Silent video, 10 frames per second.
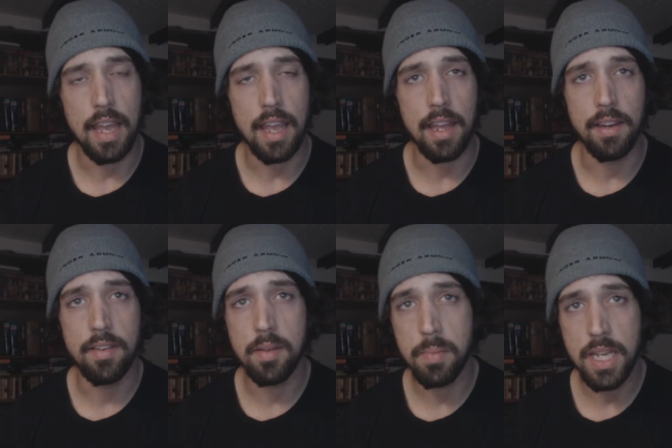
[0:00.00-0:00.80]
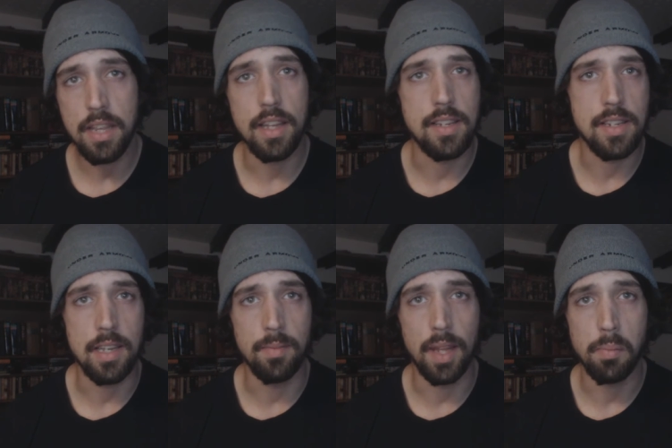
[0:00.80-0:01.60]
and to me they
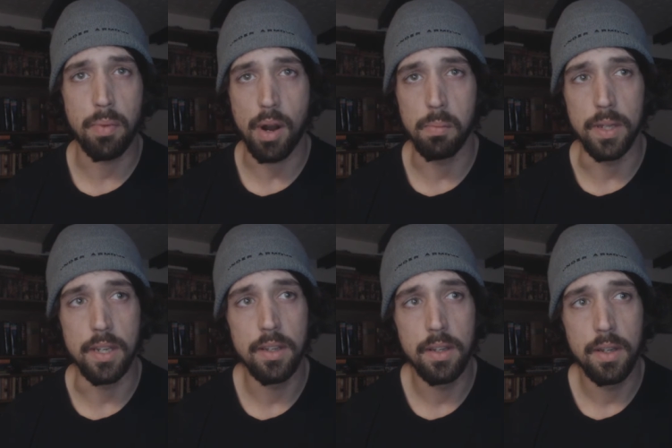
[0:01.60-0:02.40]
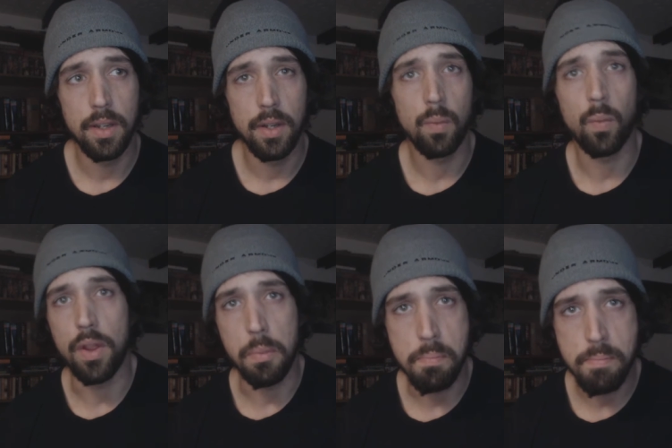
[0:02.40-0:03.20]
seem like probably one
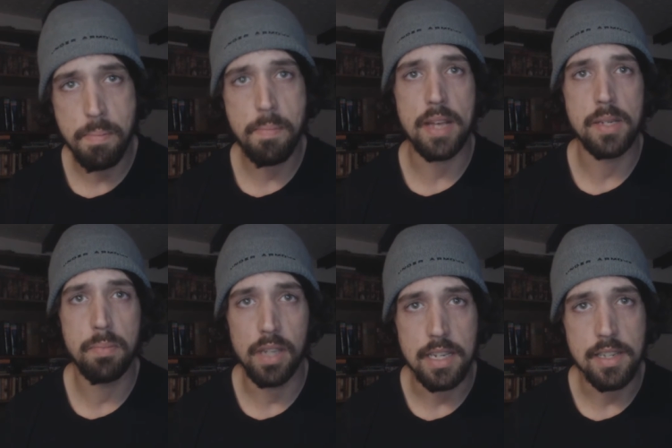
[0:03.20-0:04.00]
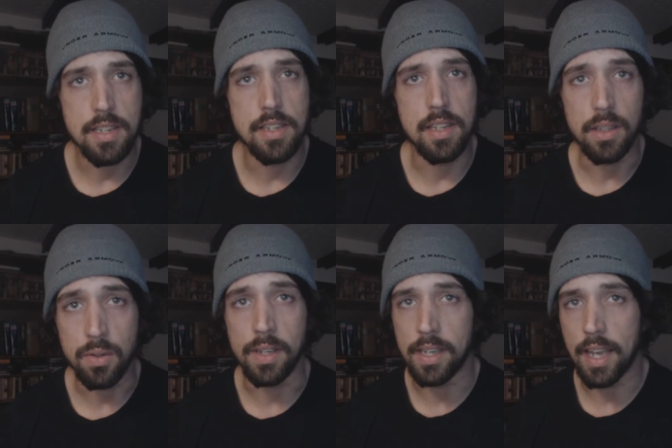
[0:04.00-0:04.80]
of the best places that
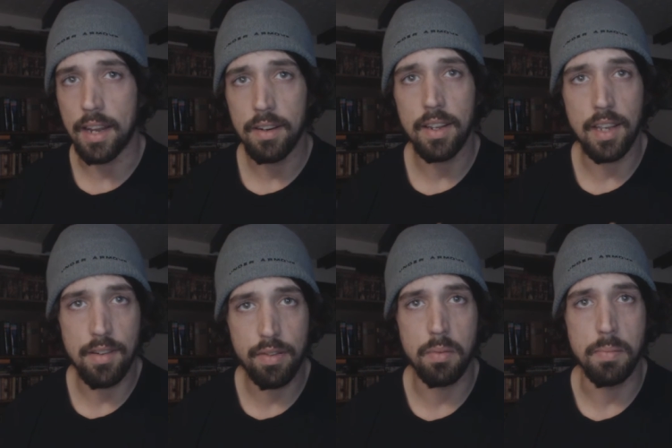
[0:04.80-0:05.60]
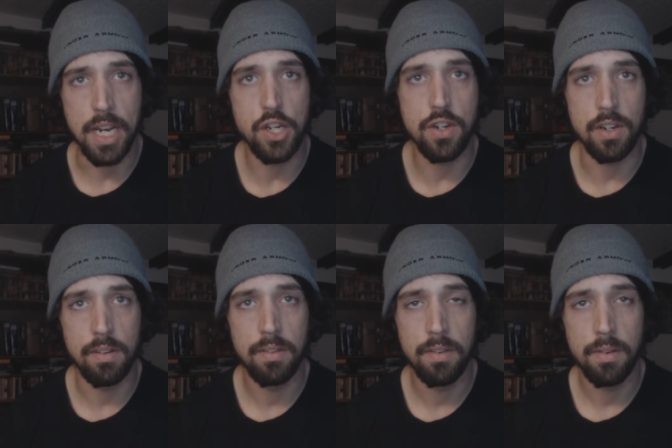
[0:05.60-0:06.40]
you can get
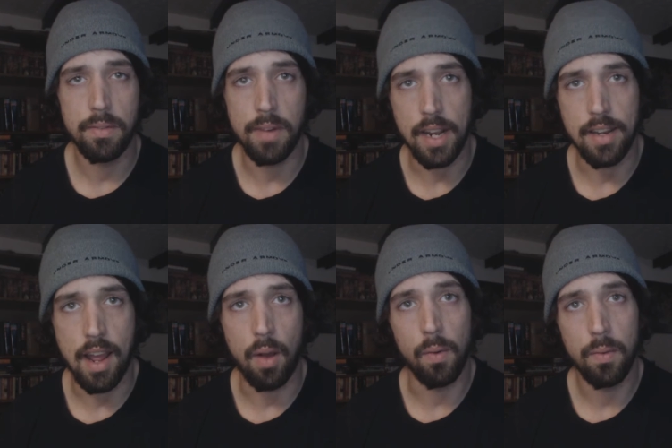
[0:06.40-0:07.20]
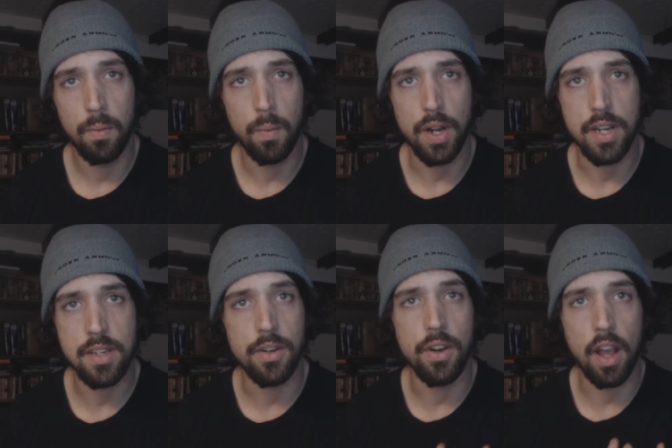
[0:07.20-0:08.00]
information right now, where
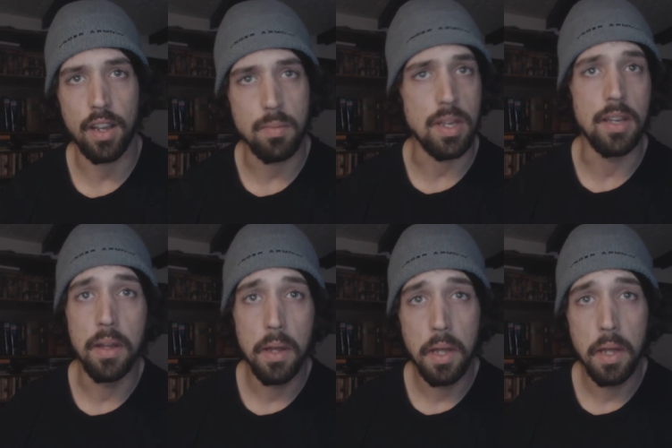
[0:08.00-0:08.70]
it's you're not going to be